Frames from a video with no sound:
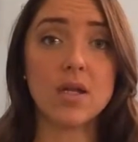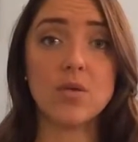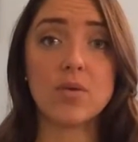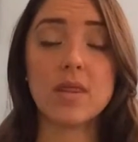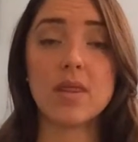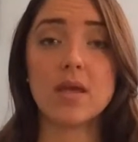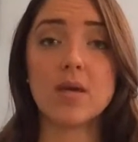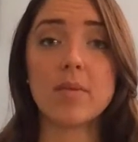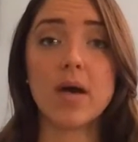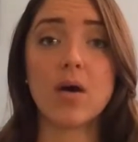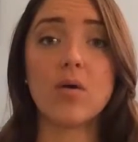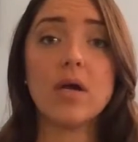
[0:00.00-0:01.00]
and you can think
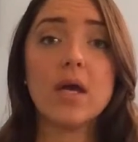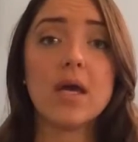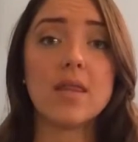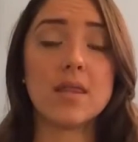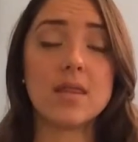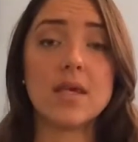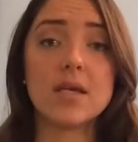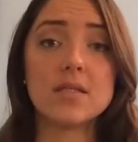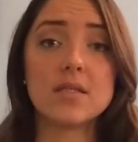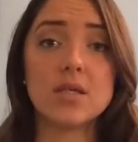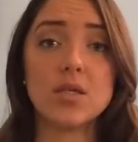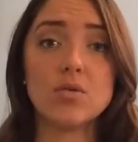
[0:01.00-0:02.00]
about the
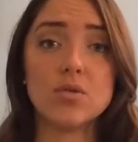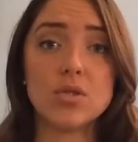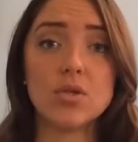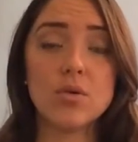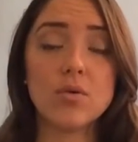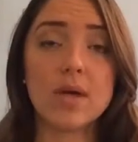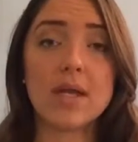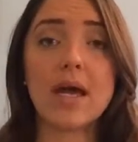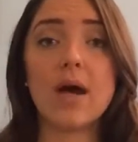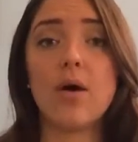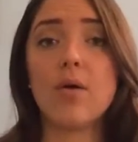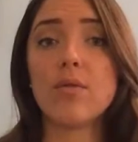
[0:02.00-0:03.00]
things that you do and
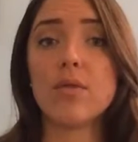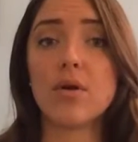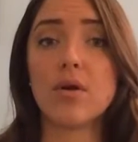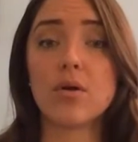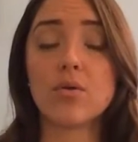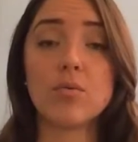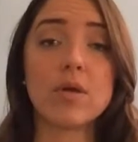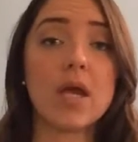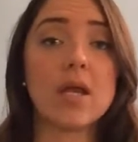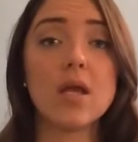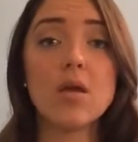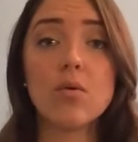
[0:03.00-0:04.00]
how they're
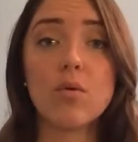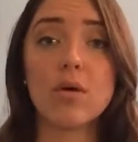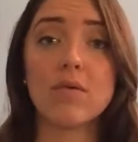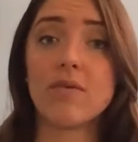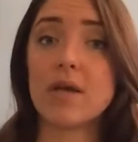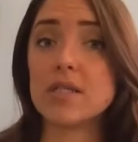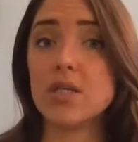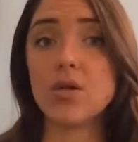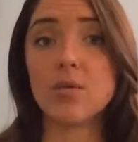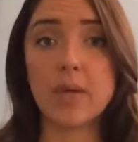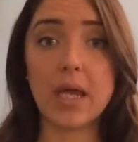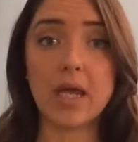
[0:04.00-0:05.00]
creating or affecting
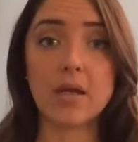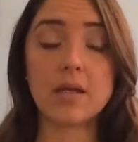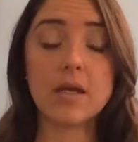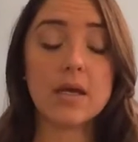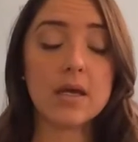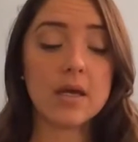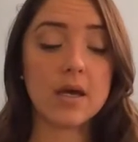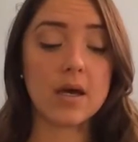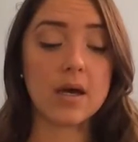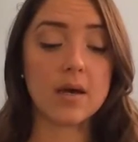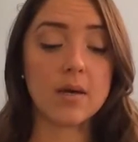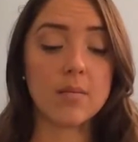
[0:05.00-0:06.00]
your pain.
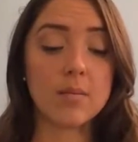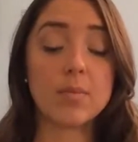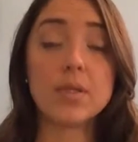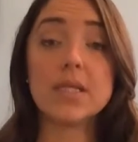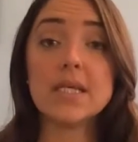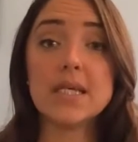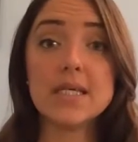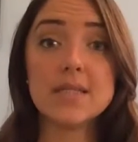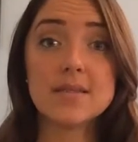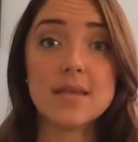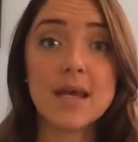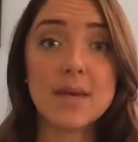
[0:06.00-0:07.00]

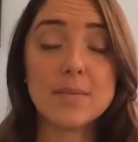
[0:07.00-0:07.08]
Please,